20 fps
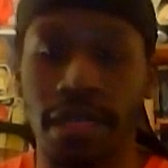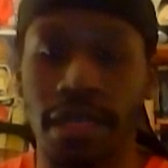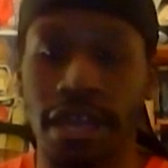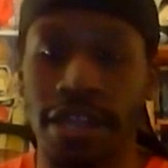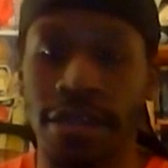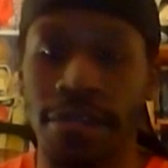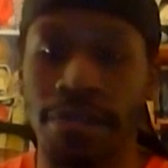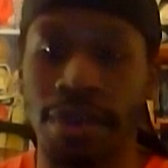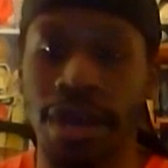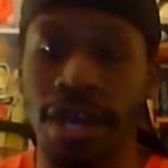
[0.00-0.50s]

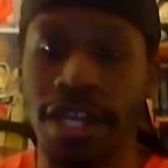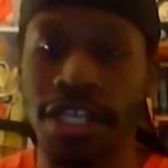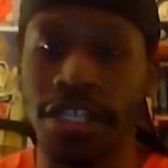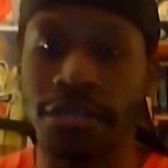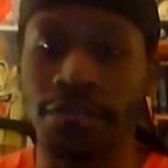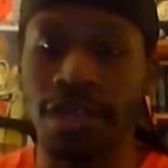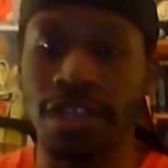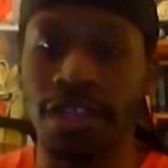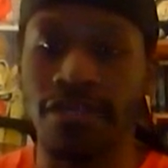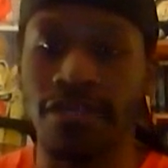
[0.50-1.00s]
And a
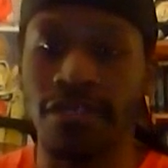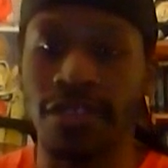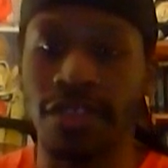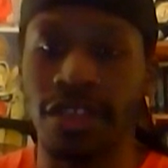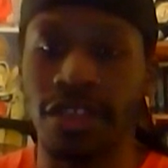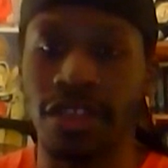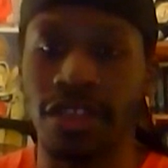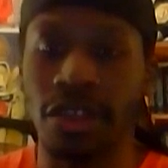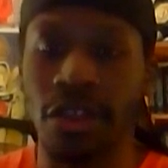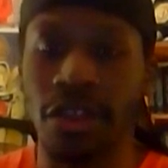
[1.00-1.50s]
punishment for
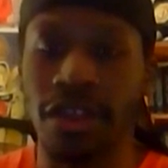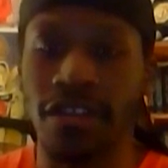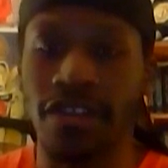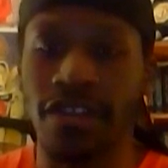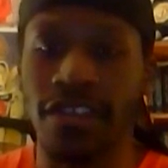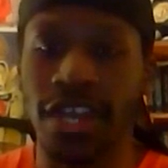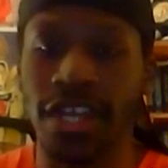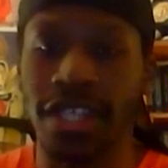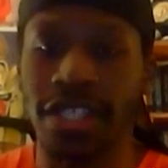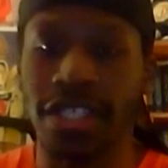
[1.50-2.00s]
the third
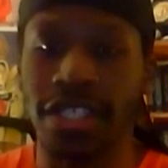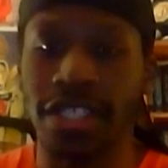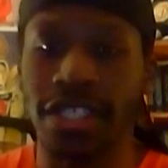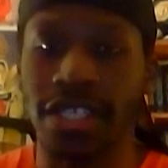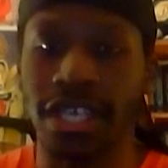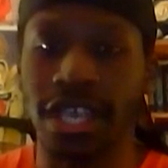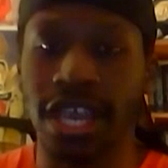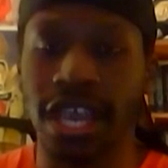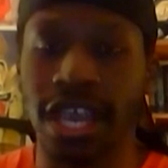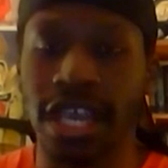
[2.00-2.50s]

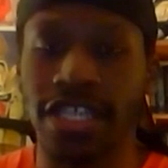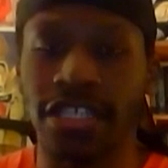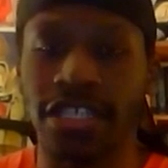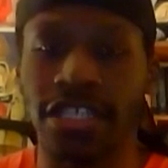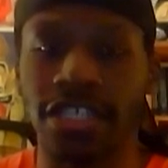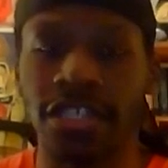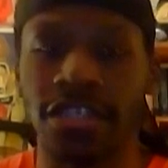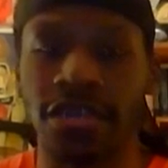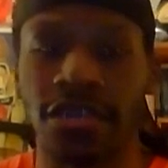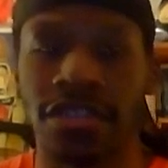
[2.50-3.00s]
offense,
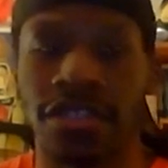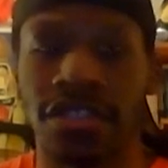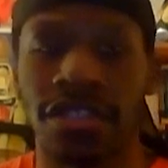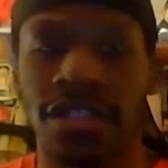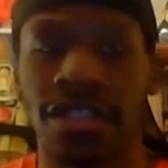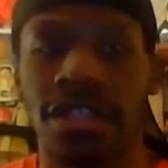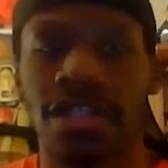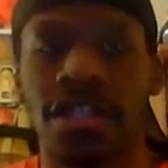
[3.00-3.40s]
execution.